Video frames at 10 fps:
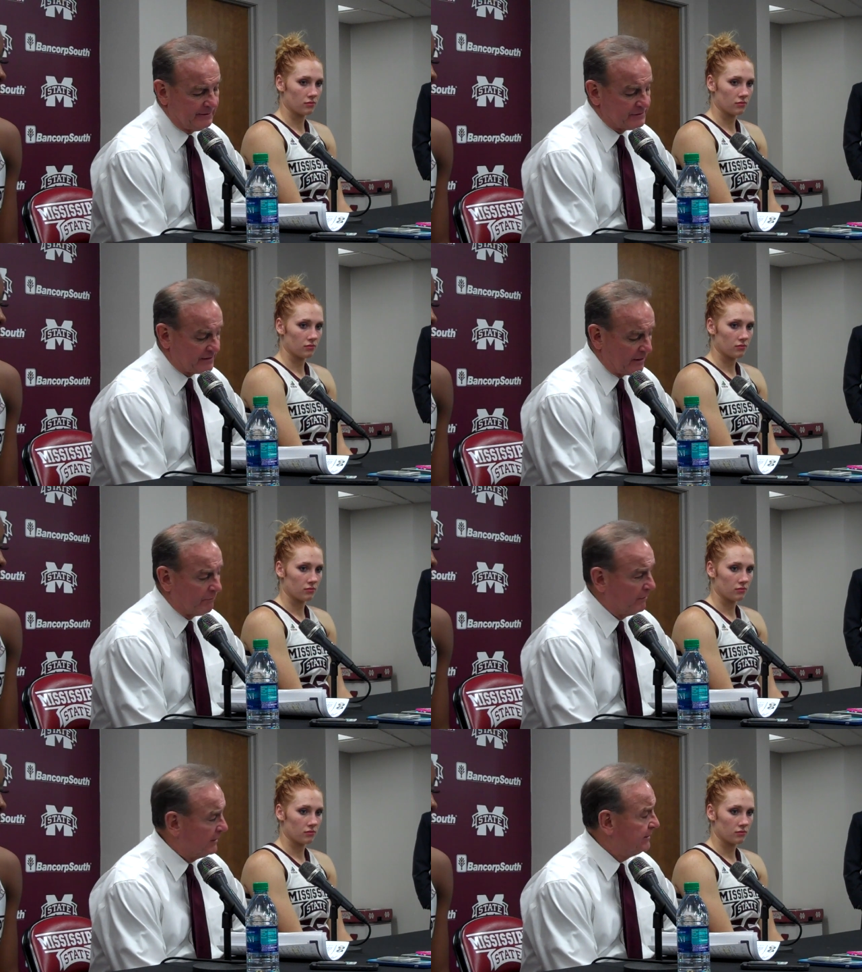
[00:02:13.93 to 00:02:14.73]
Speaker 1: Because uh,
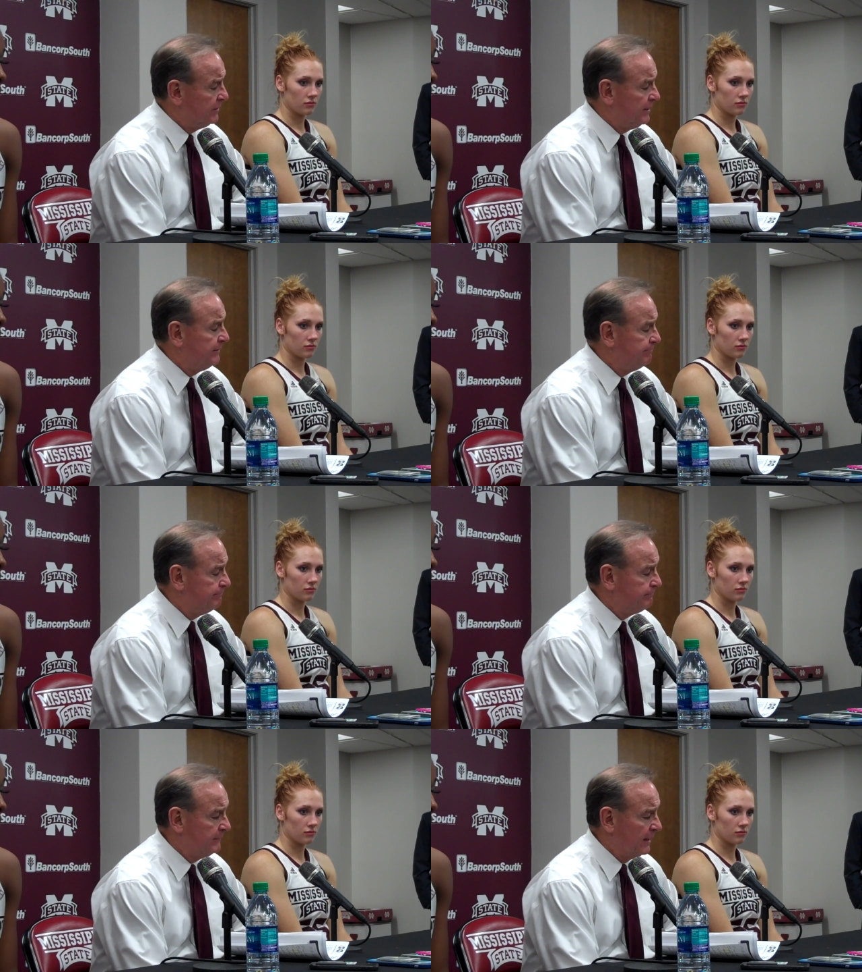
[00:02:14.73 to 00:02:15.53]
they're really good.
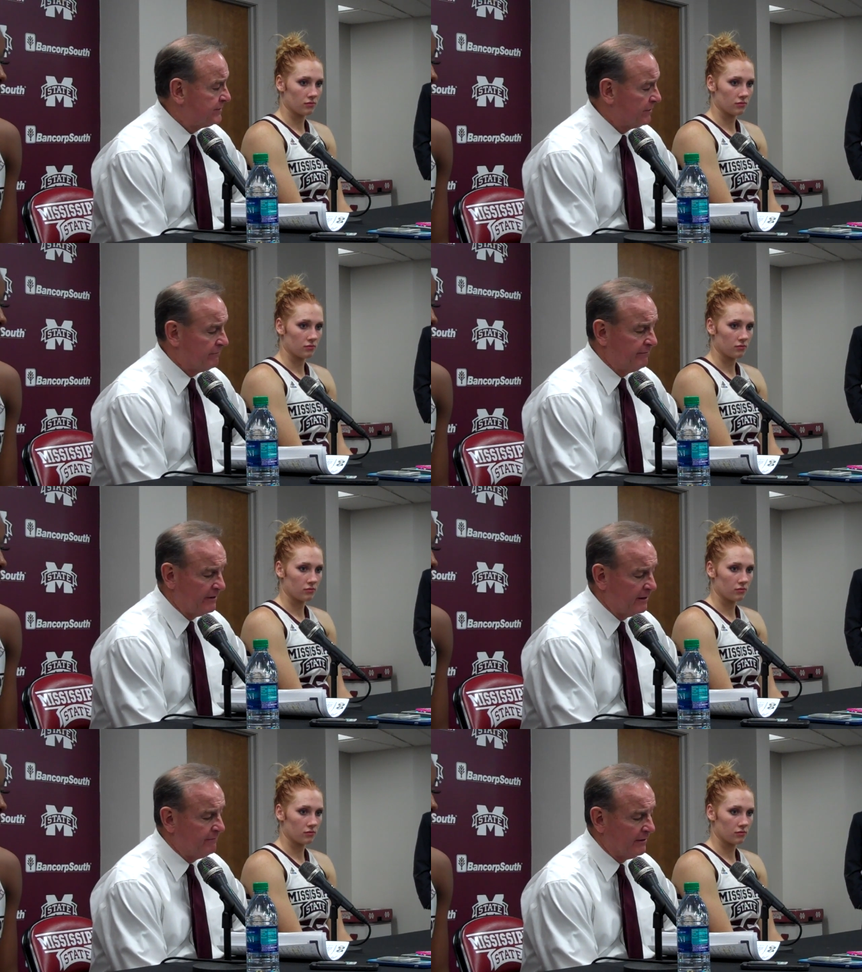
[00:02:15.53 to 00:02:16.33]
That's a
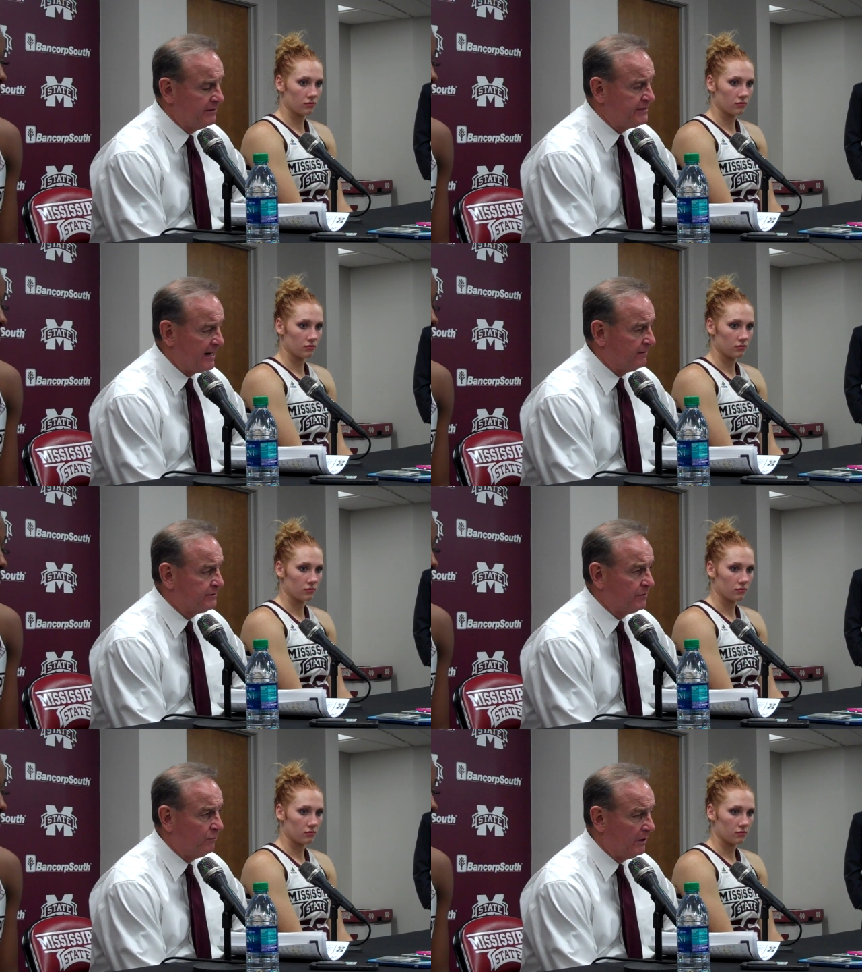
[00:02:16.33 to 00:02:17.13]
very, very
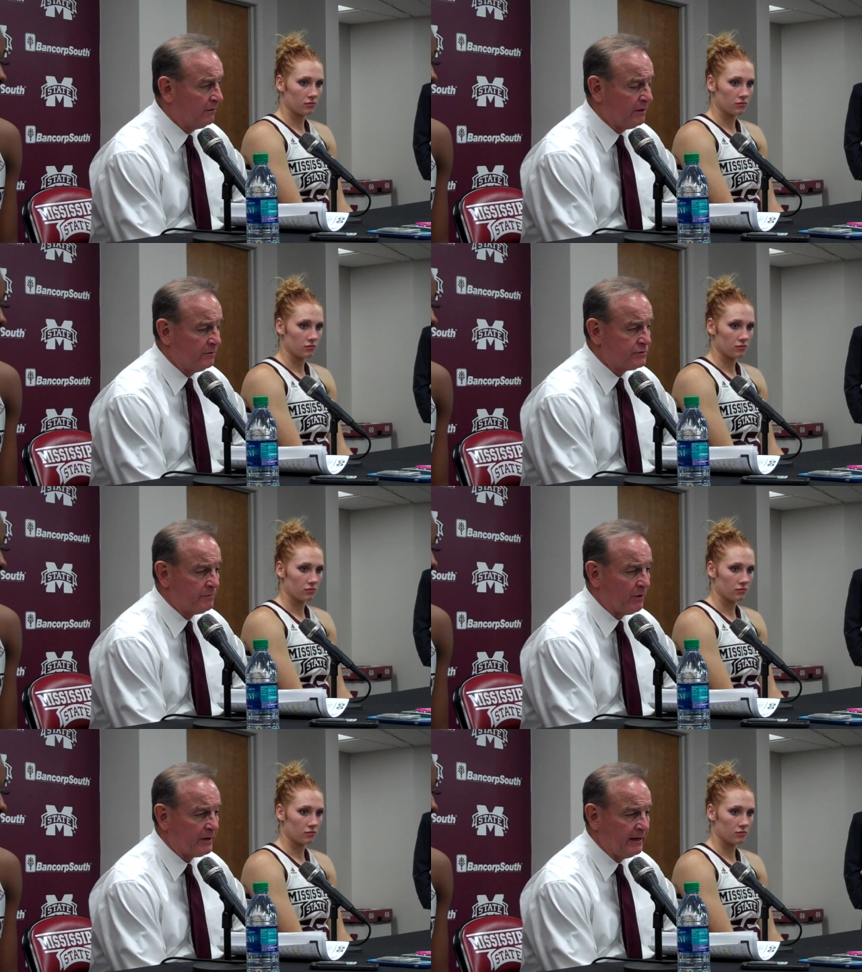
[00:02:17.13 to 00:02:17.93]
talented,
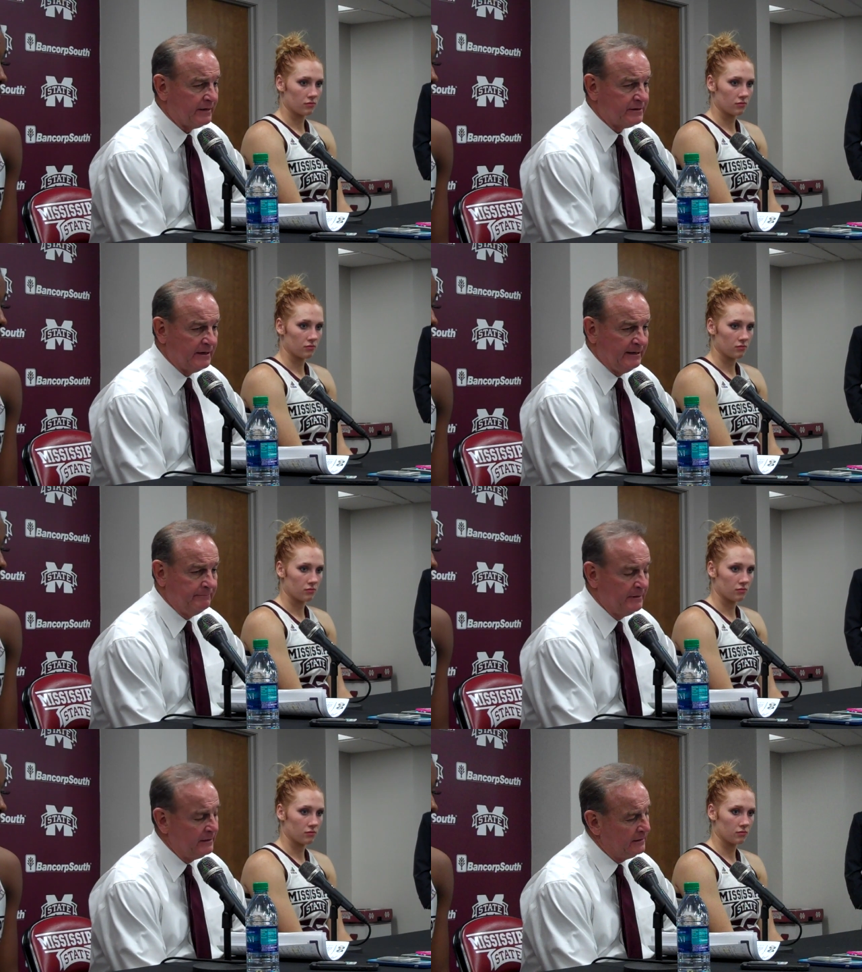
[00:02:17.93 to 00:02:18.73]
well-coached Marquette
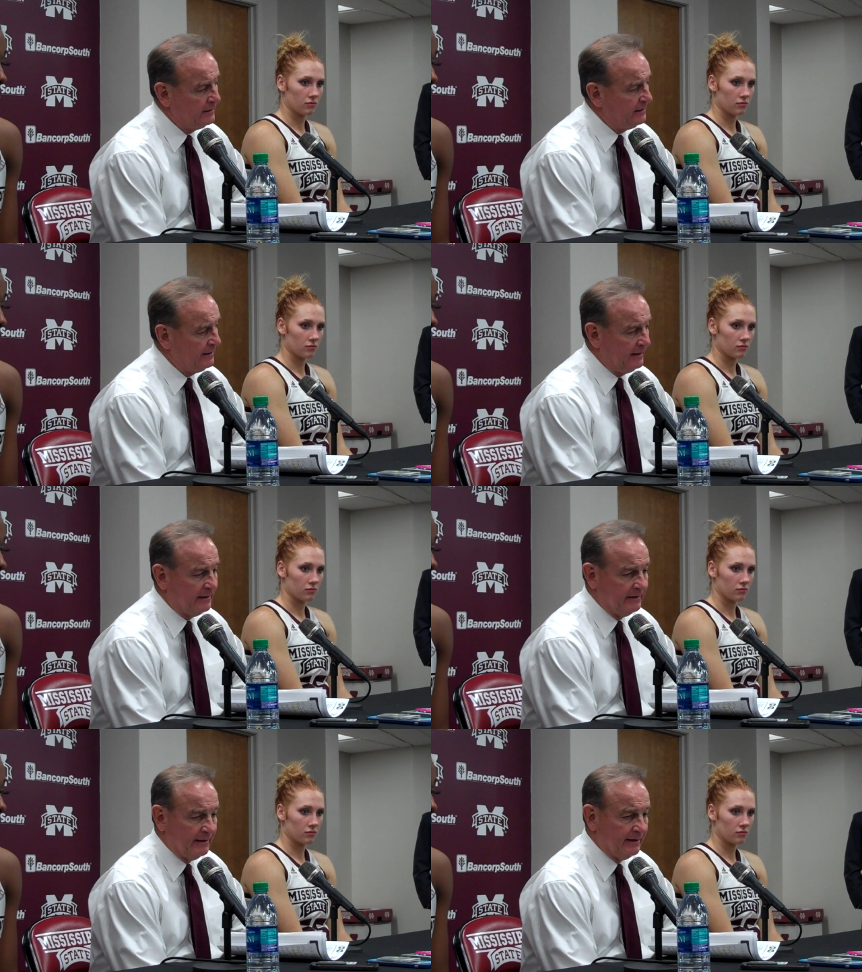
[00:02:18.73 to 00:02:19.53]
team.
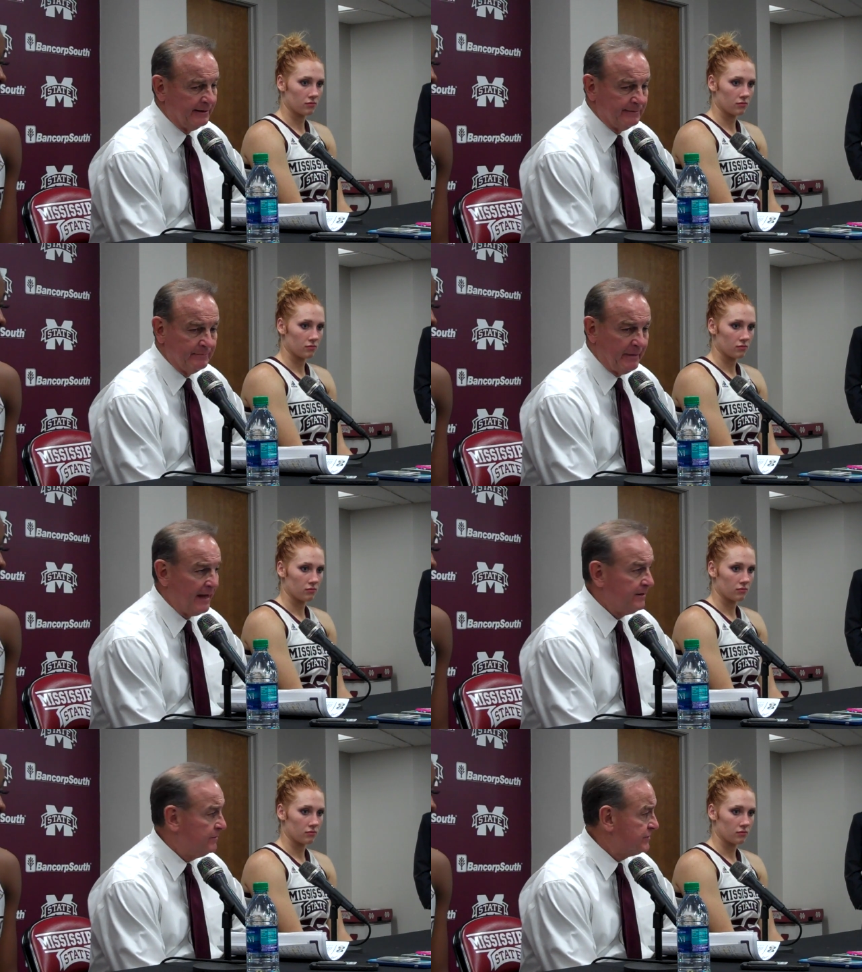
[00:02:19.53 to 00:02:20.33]
And uh,
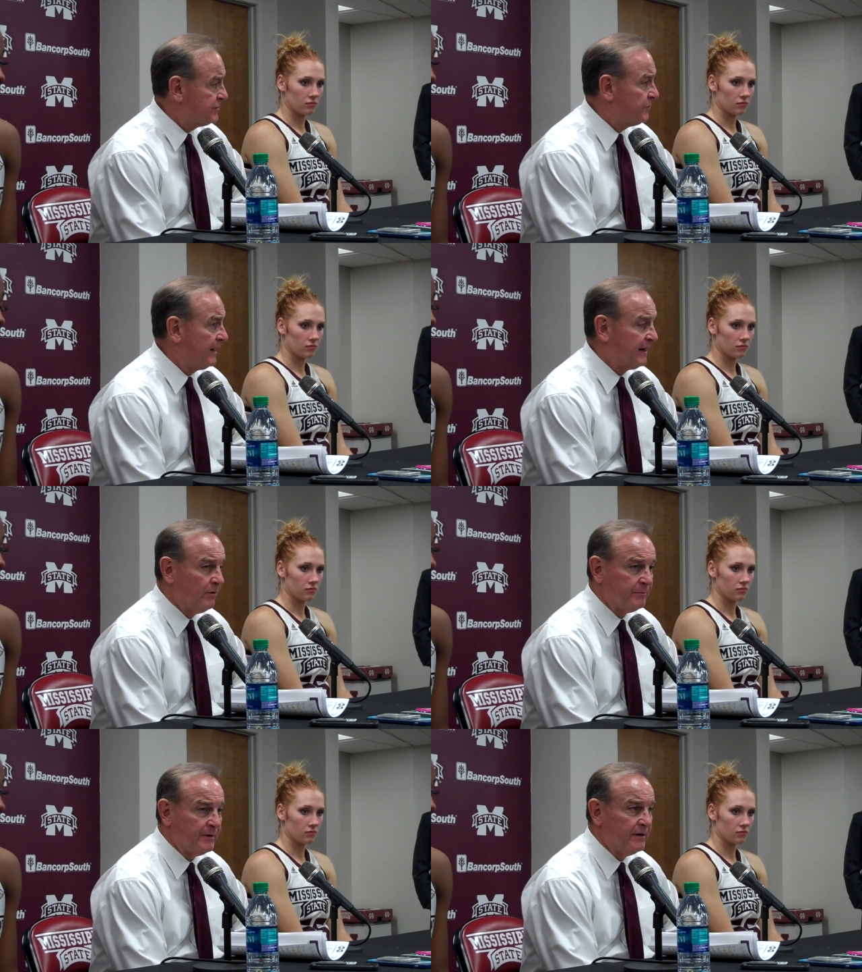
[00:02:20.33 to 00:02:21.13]
bad news is we got to
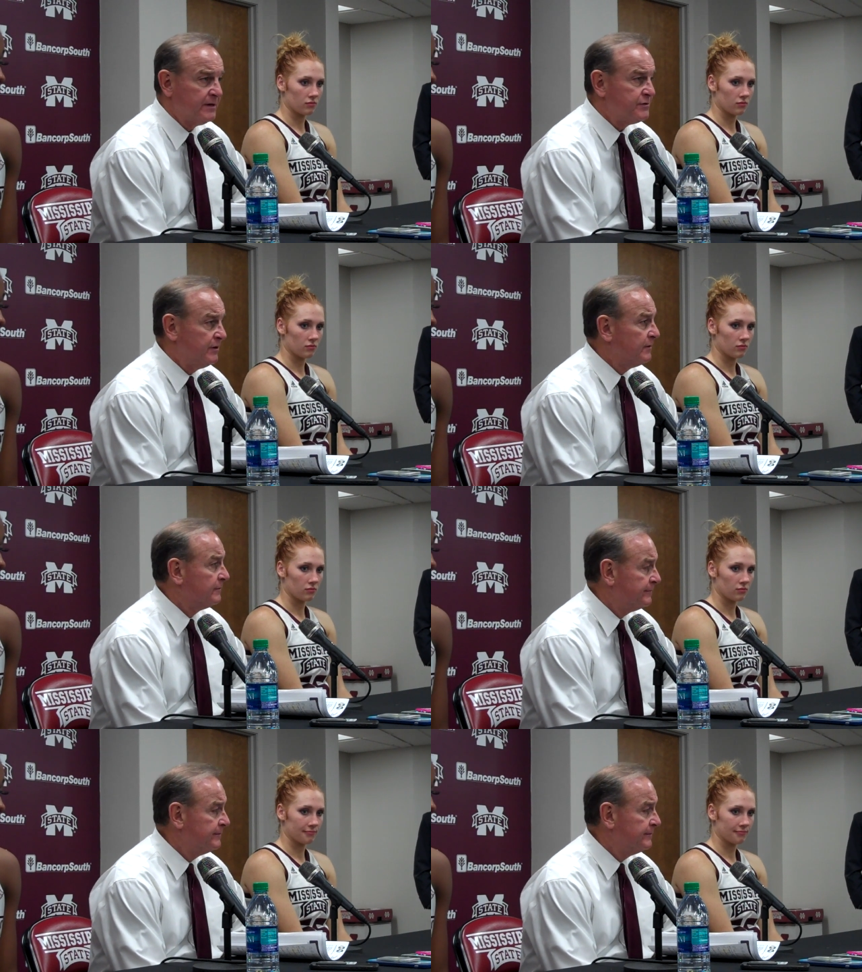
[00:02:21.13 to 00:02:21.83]
go up there next year